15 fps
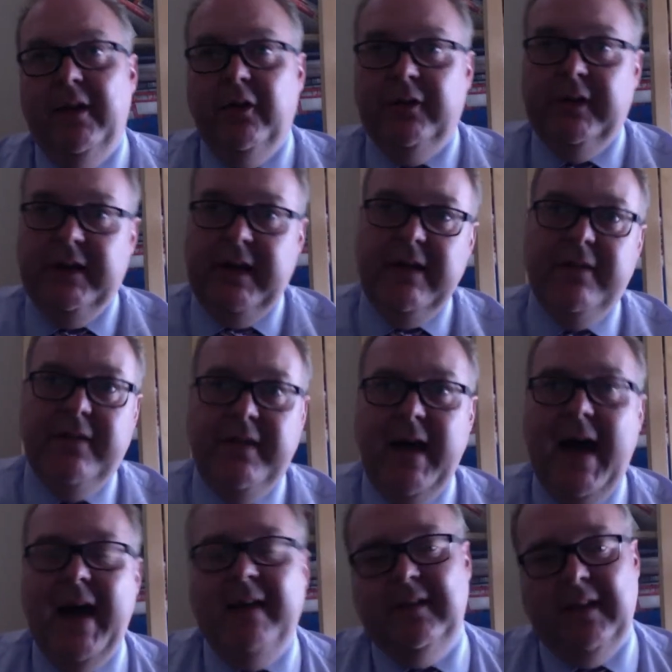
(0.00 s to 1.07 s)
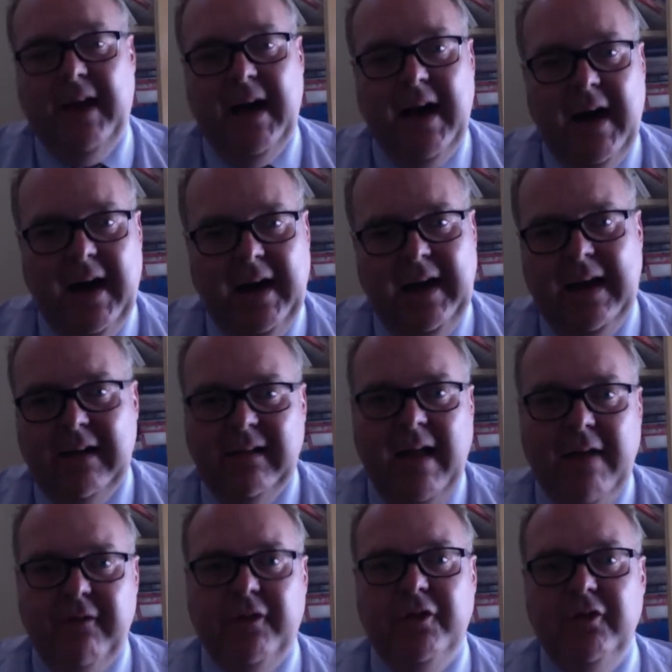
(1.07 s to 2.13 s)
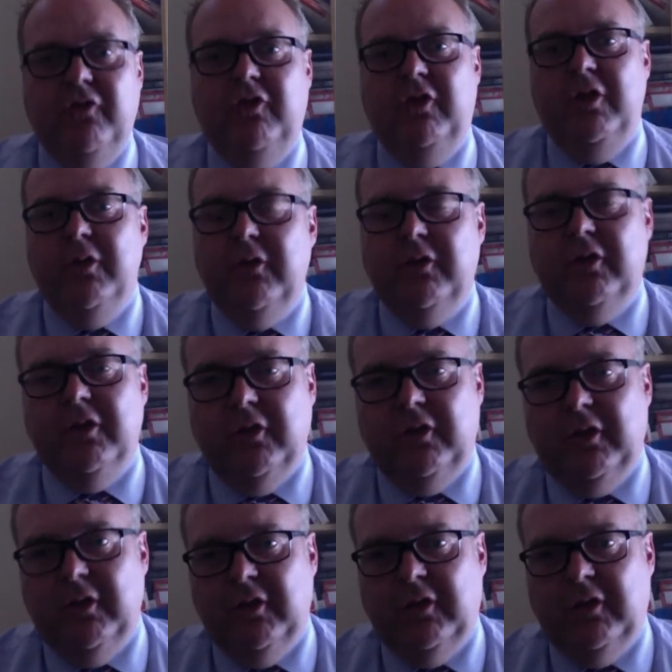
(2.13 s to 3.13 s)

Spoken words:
then underneath that are 11 tutors.